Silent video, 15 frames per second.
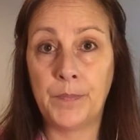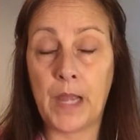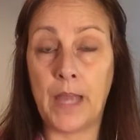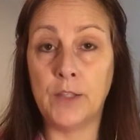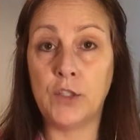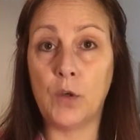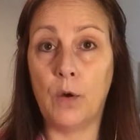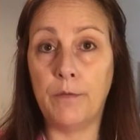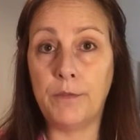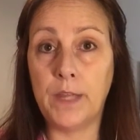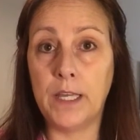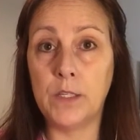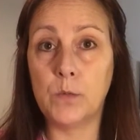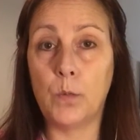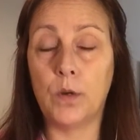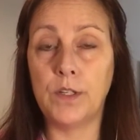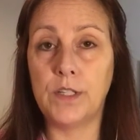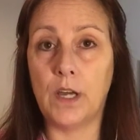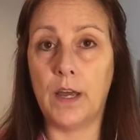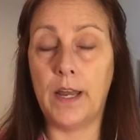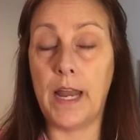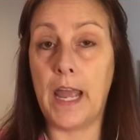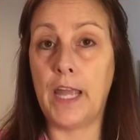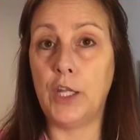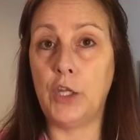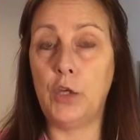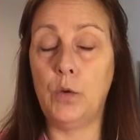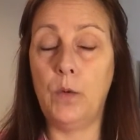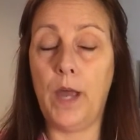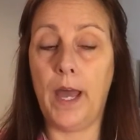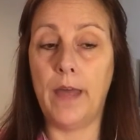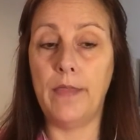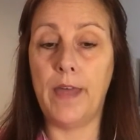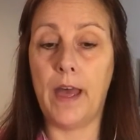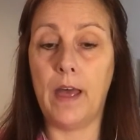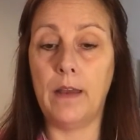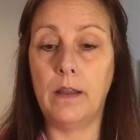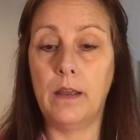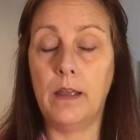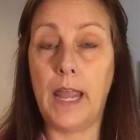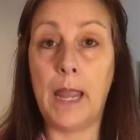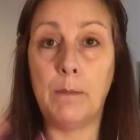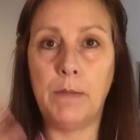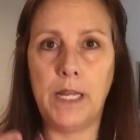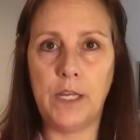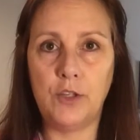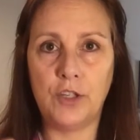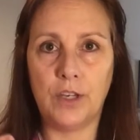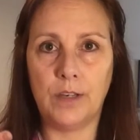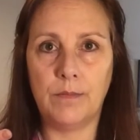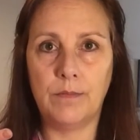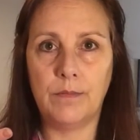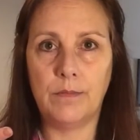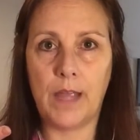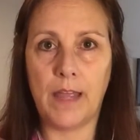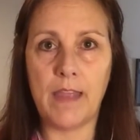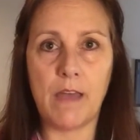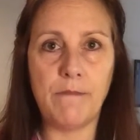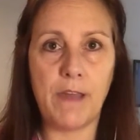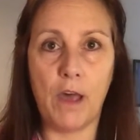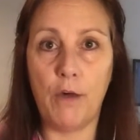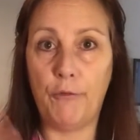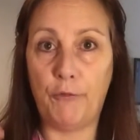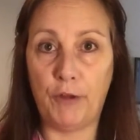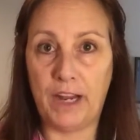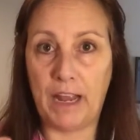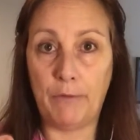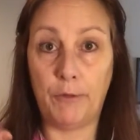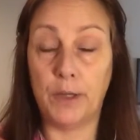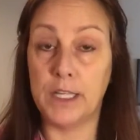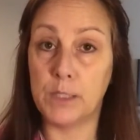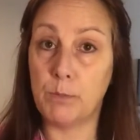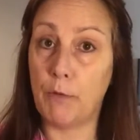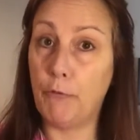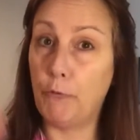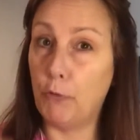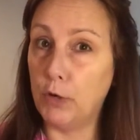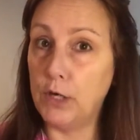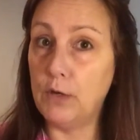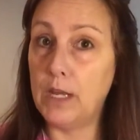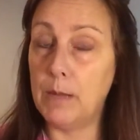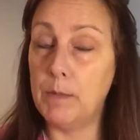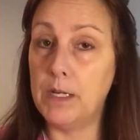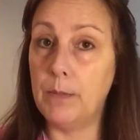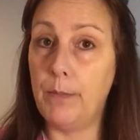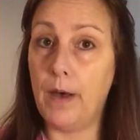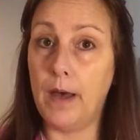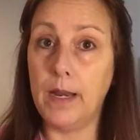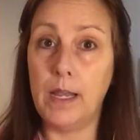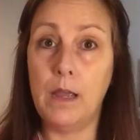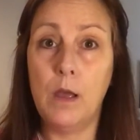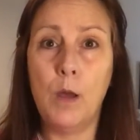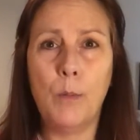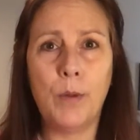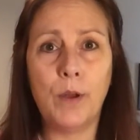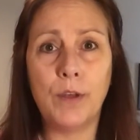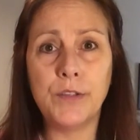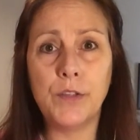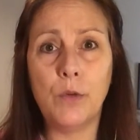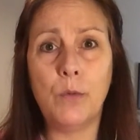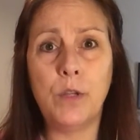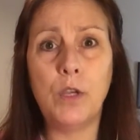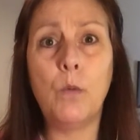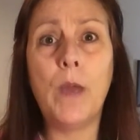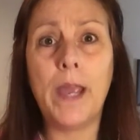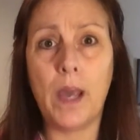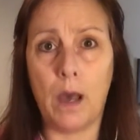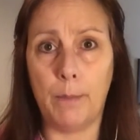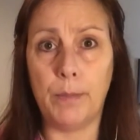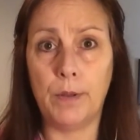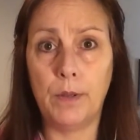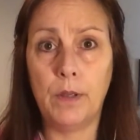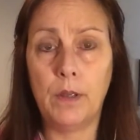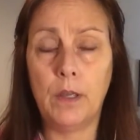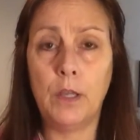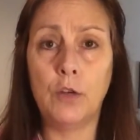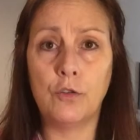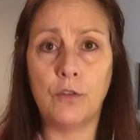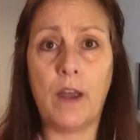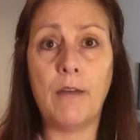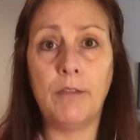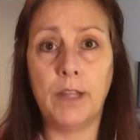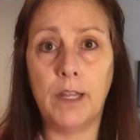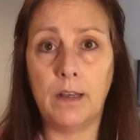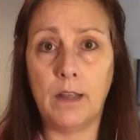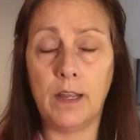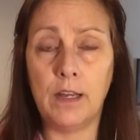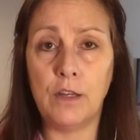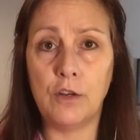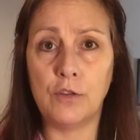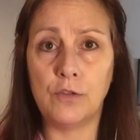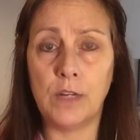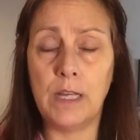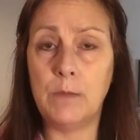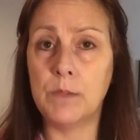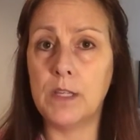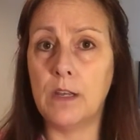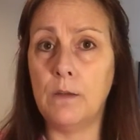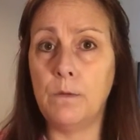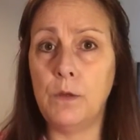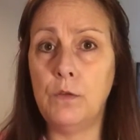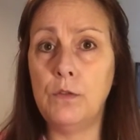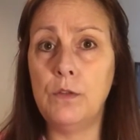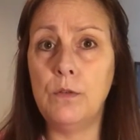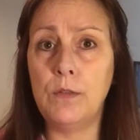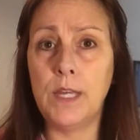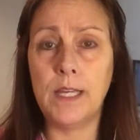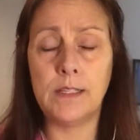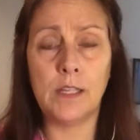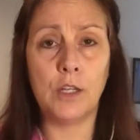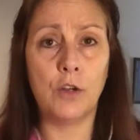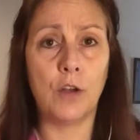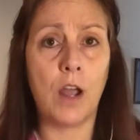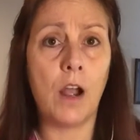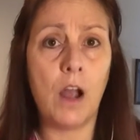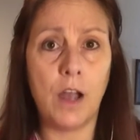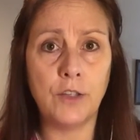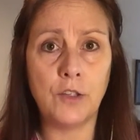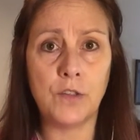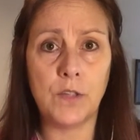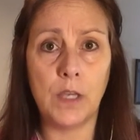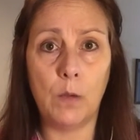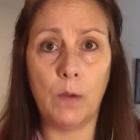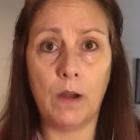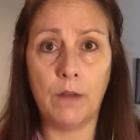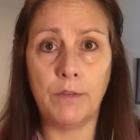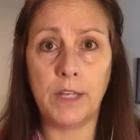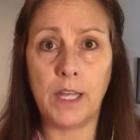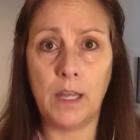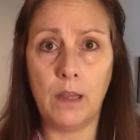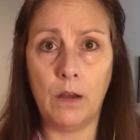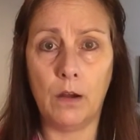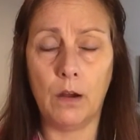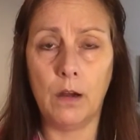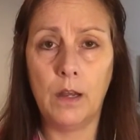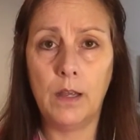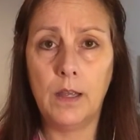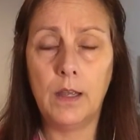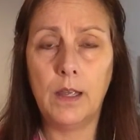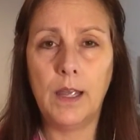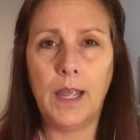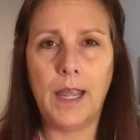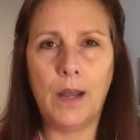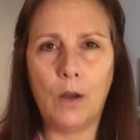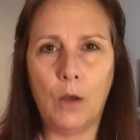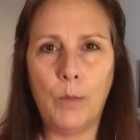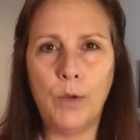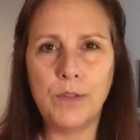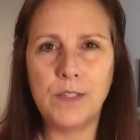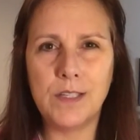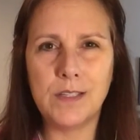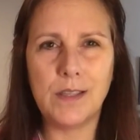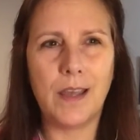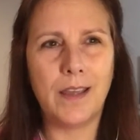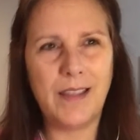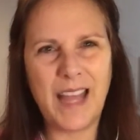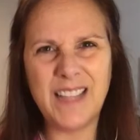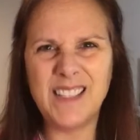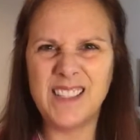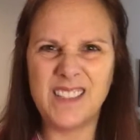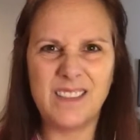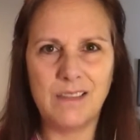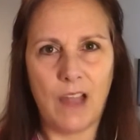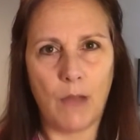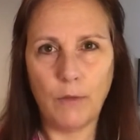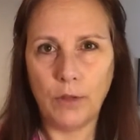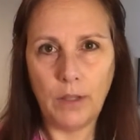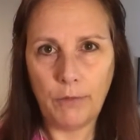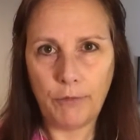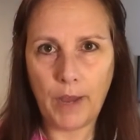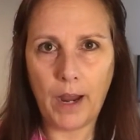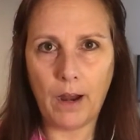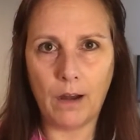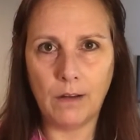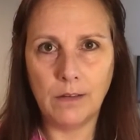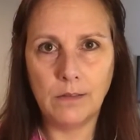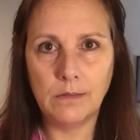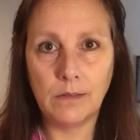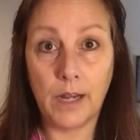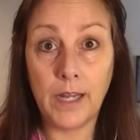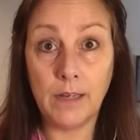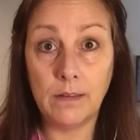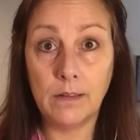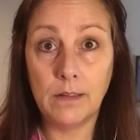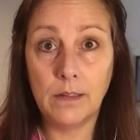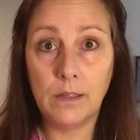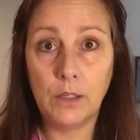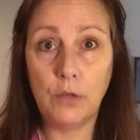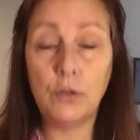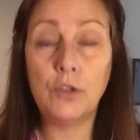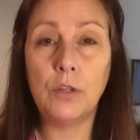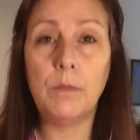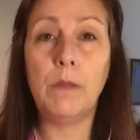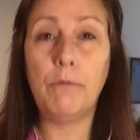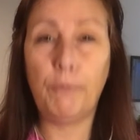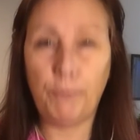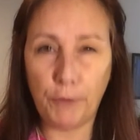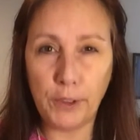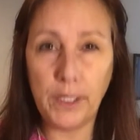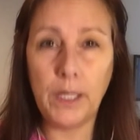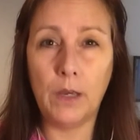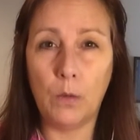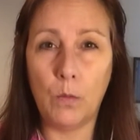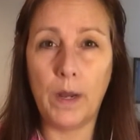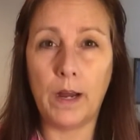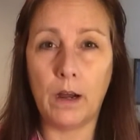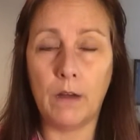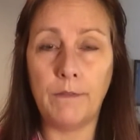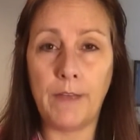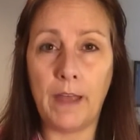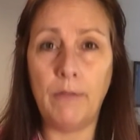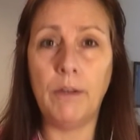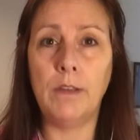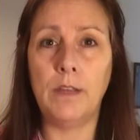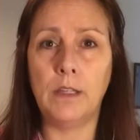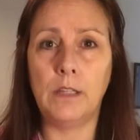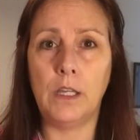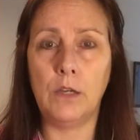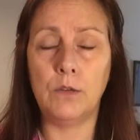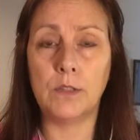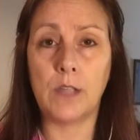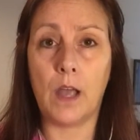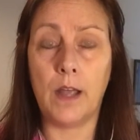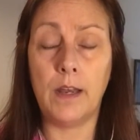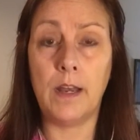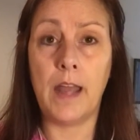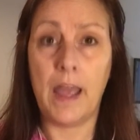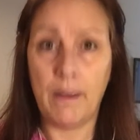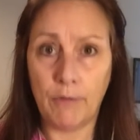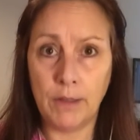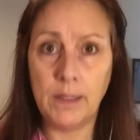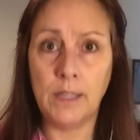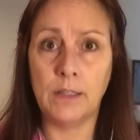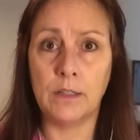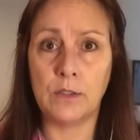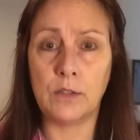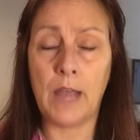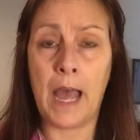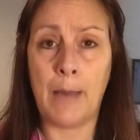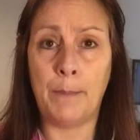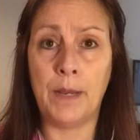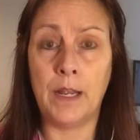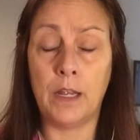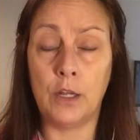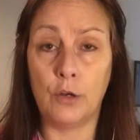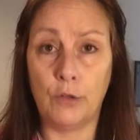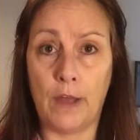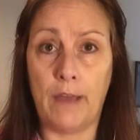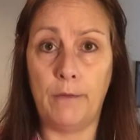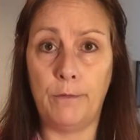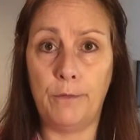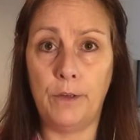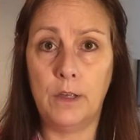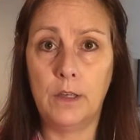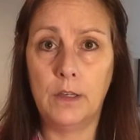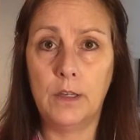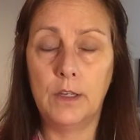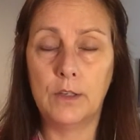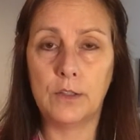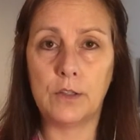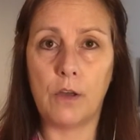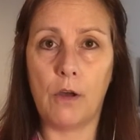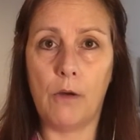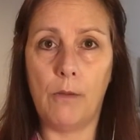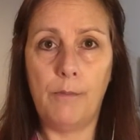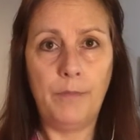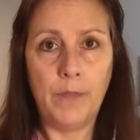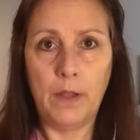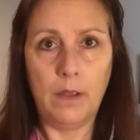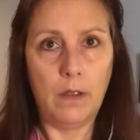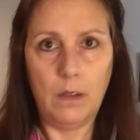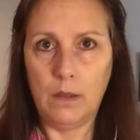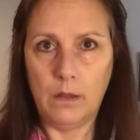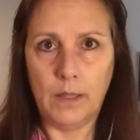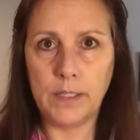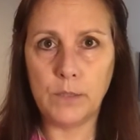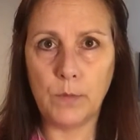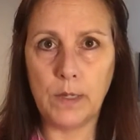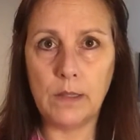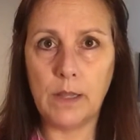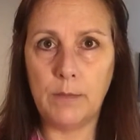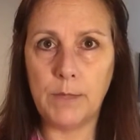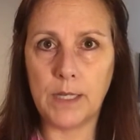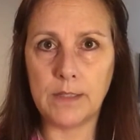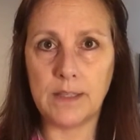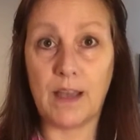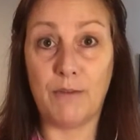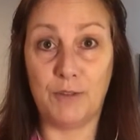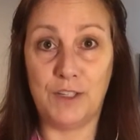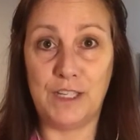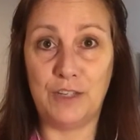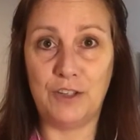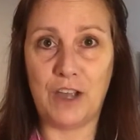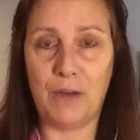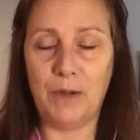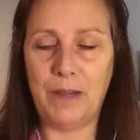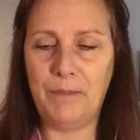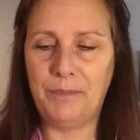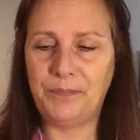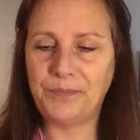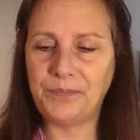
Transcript: And so if things were done and you had that amnesia and that veil of forgetfulness before you came into body, but also when you wake up, you're traveling at night in your dreams. And if you do things and you're not consciously aware of it here, it almost is like, that's not really fair, right? You should be fully aware of everything that you sign and everything that's happening in your life. So let's reclaim that sovereignty, shall we?